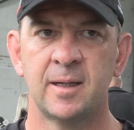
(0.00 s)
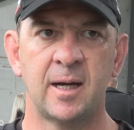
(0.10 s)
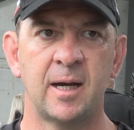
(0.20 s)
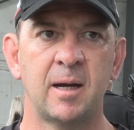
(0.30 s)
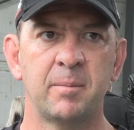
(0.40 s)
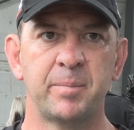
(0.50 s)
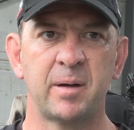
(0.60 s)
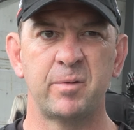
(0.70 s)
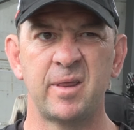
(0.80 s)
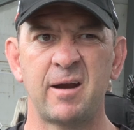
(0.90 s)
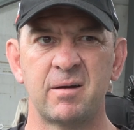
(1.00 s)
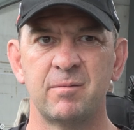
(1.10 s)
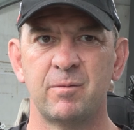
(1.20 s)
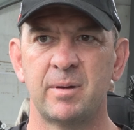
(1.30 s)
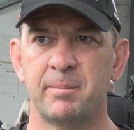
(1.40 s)
Um, but with that
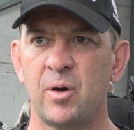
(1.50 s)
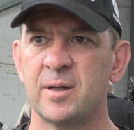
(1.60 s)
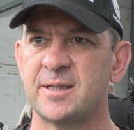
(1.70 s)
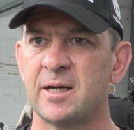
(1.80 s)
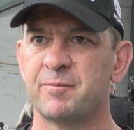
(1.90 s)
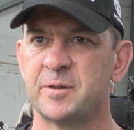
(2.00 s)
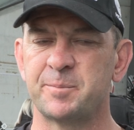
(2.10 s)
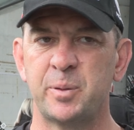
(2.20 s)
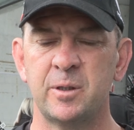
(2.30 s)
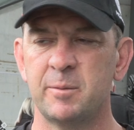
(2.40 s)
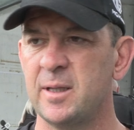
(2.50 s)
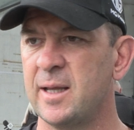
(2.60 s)
mindset of just putting them in